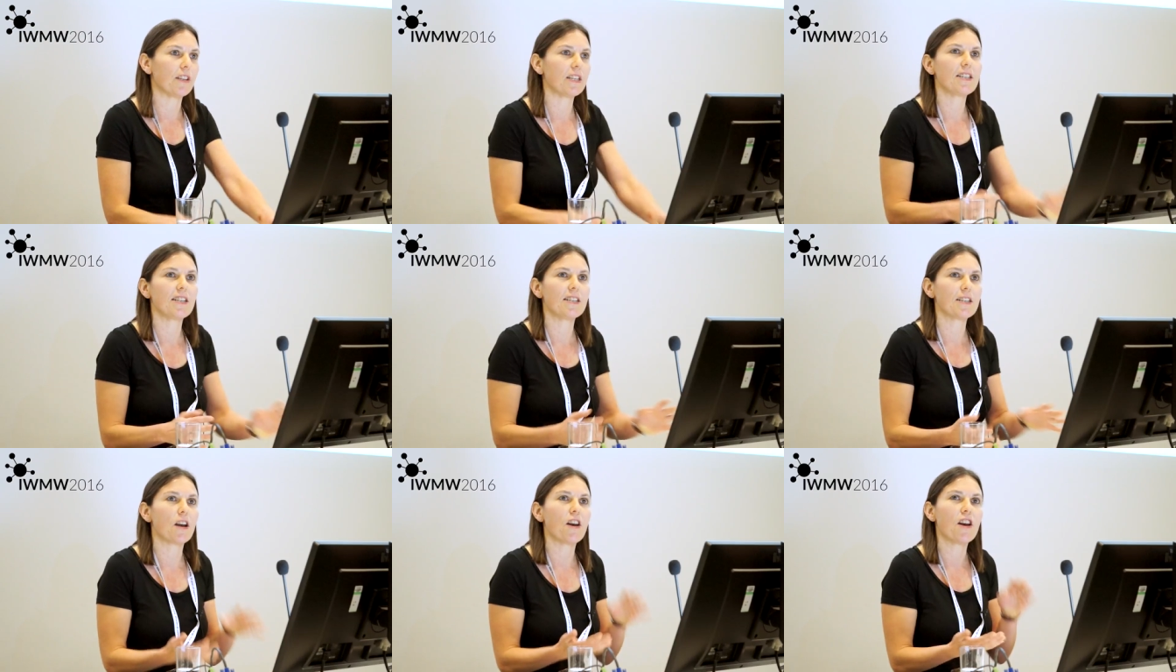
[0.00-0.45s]

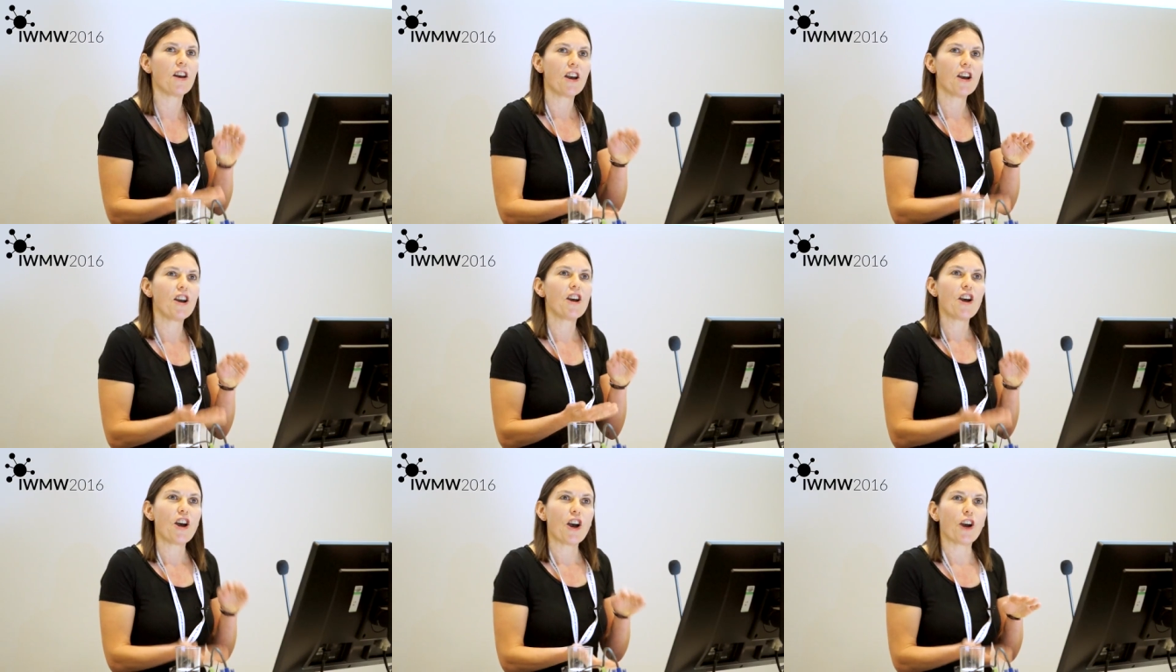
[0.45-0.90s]
This is a,
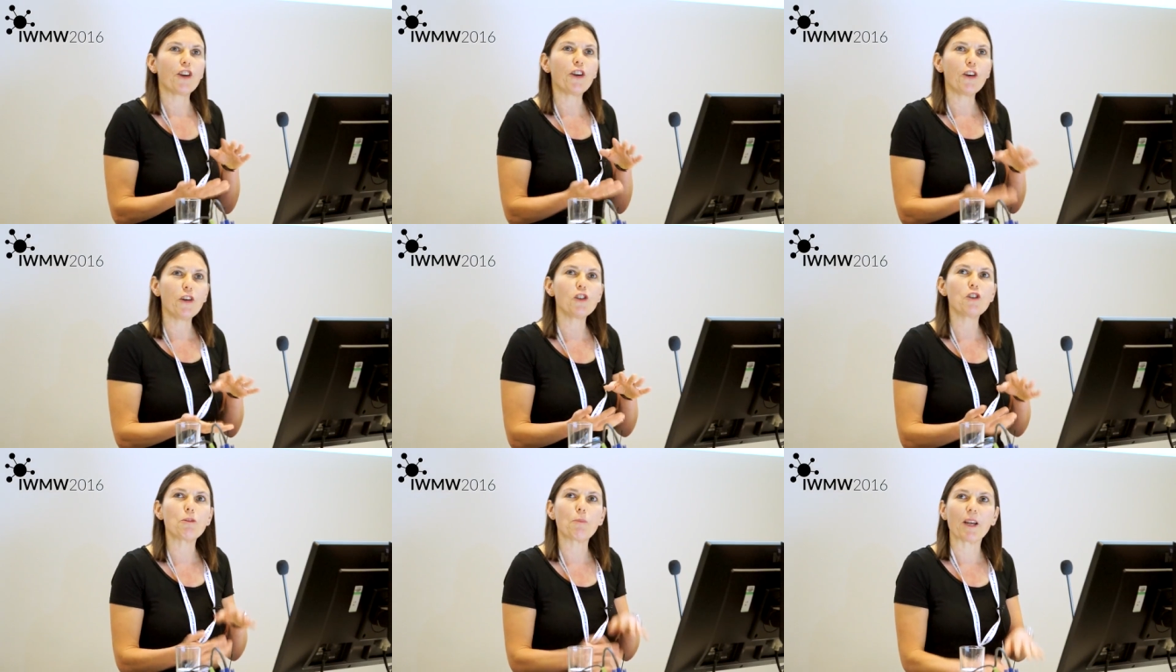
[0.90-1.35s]
a
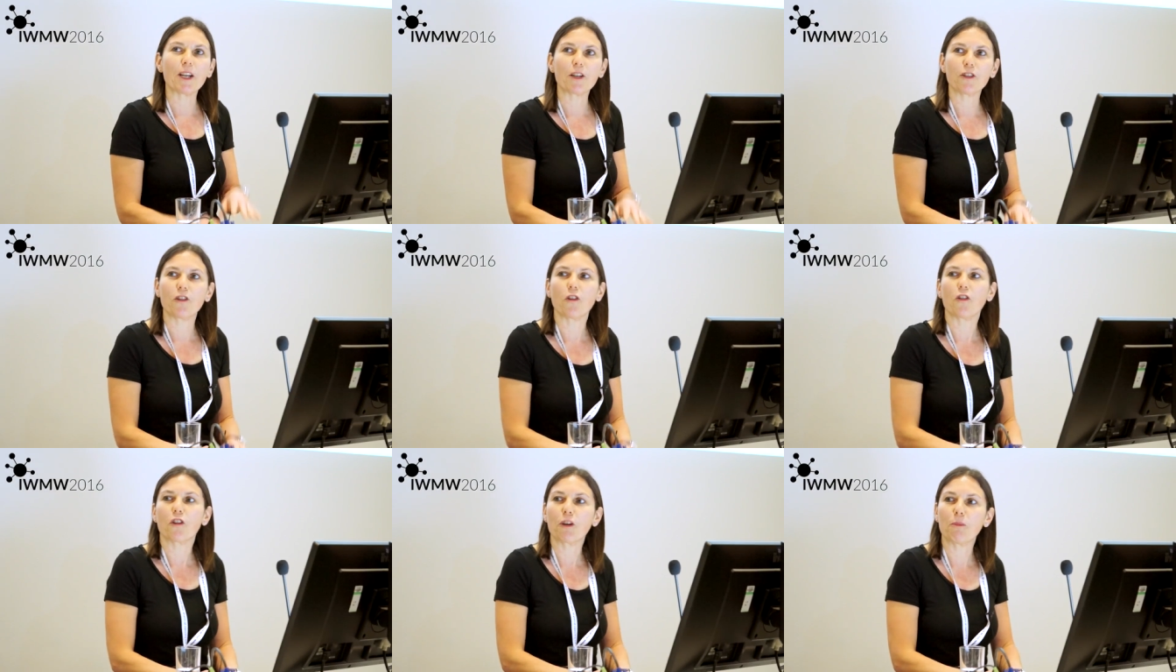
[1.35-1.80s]
huge
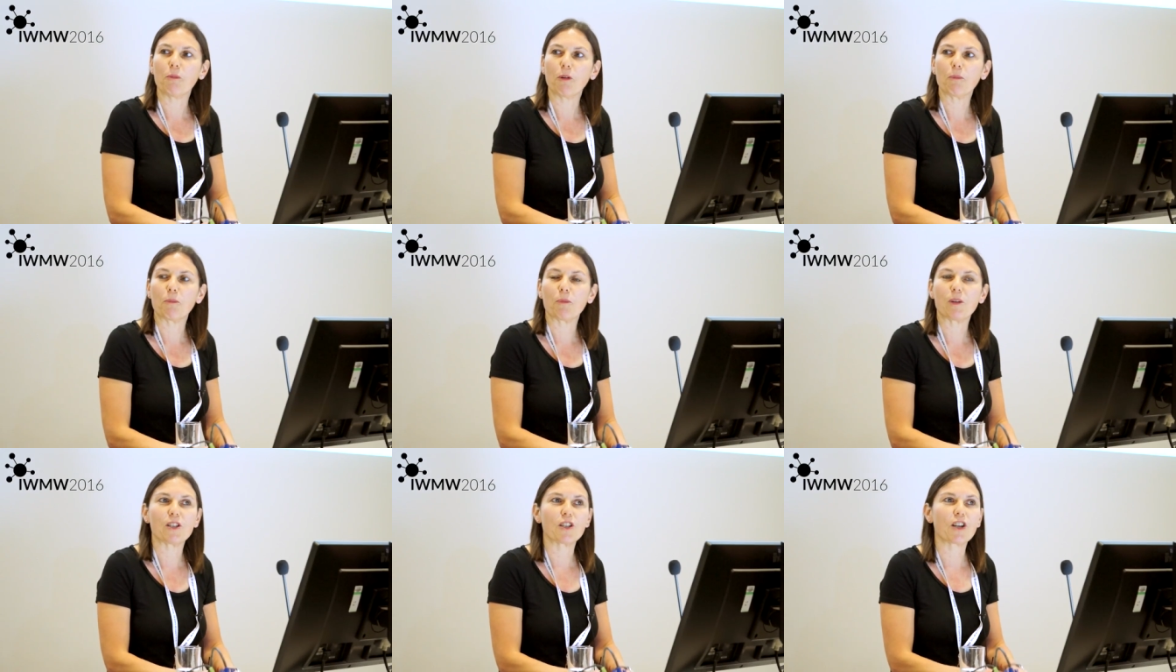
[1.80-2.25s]
big
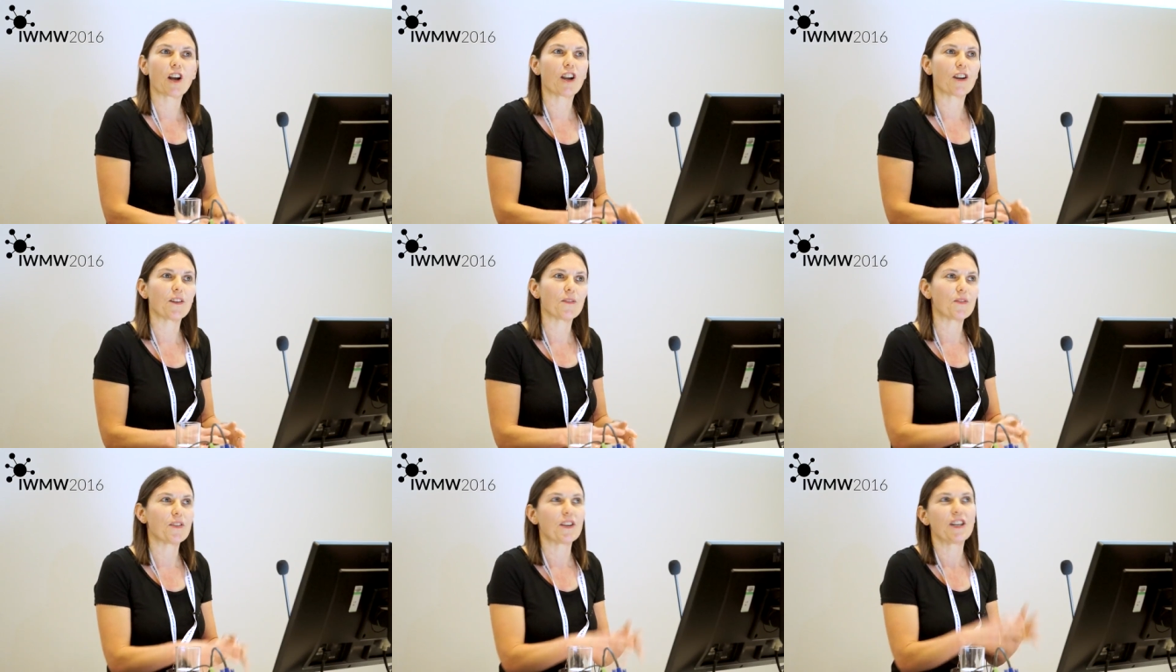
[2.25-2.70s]
document which
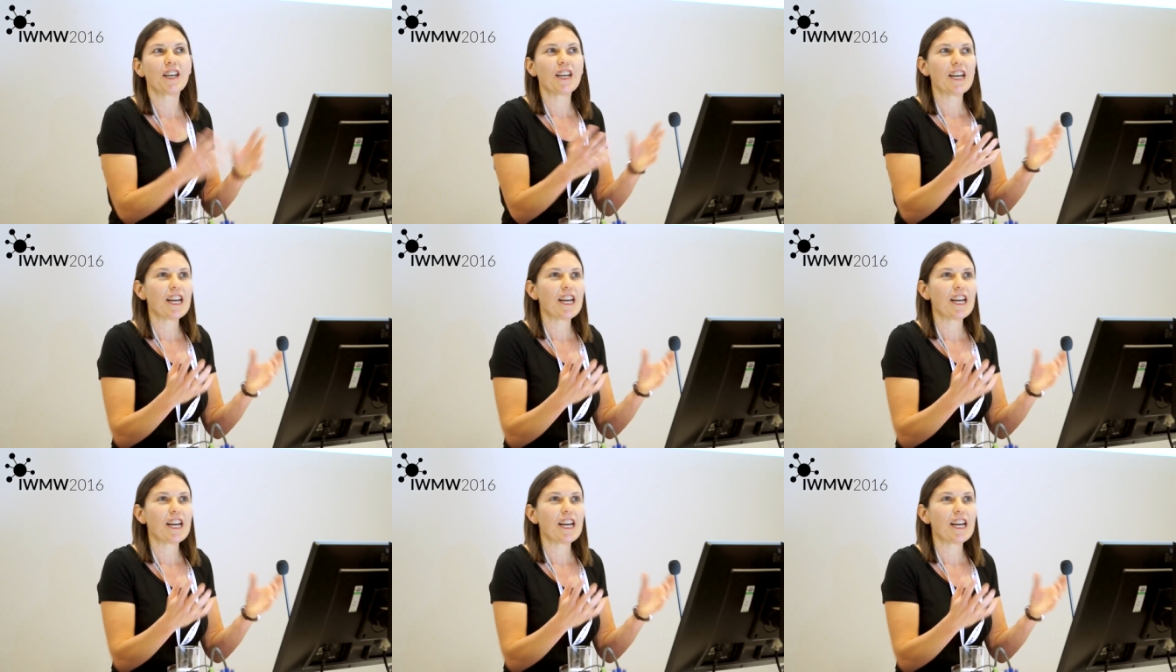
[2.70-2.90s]
kind of